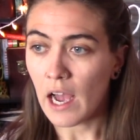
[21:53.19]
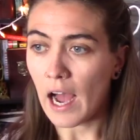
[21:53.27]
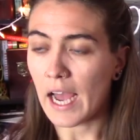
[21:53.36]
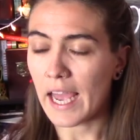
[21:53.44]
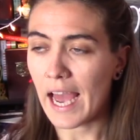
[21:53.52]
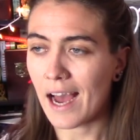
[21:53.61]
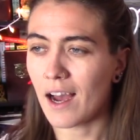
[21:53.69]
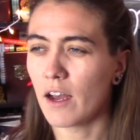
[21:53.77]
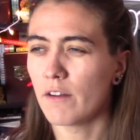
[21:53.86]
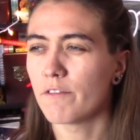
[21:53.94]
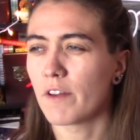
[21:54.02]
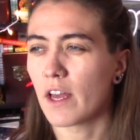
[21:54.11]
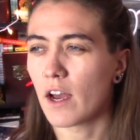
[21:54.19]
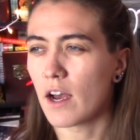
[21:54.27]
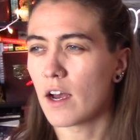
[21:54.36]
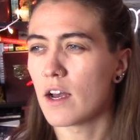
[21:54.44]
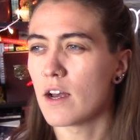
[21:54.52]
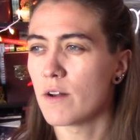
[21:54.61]
I have
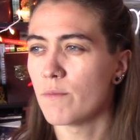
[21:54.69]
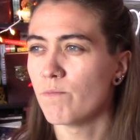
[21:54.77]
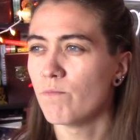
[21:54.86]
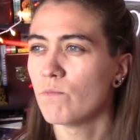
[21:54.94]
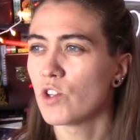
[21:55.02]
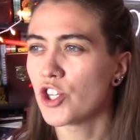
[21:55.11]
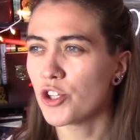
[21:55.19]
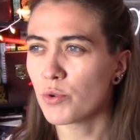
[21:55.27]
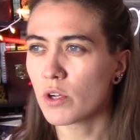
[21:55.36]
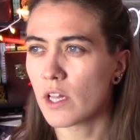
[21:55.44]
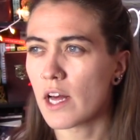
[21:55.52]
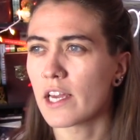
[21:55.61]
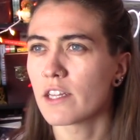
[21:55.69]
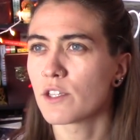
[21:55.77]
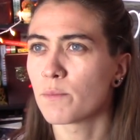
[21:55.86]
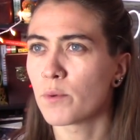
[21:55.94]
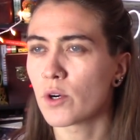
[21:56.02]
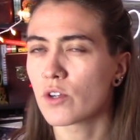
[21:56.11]
2 clients
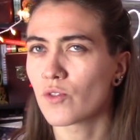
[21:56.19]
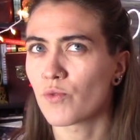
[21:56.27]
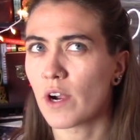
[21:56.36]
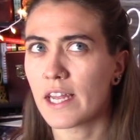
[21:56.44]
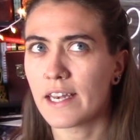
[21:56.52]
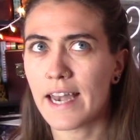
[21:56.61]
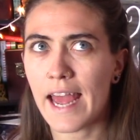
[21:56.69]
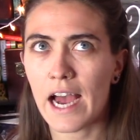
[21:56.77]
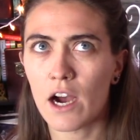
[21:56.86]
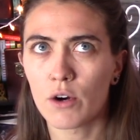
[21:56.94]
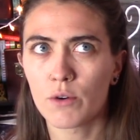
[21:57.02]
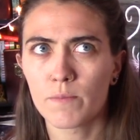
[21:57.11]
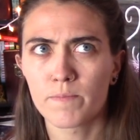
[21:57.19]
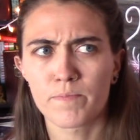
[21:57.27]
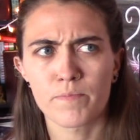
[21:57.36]
booked right now,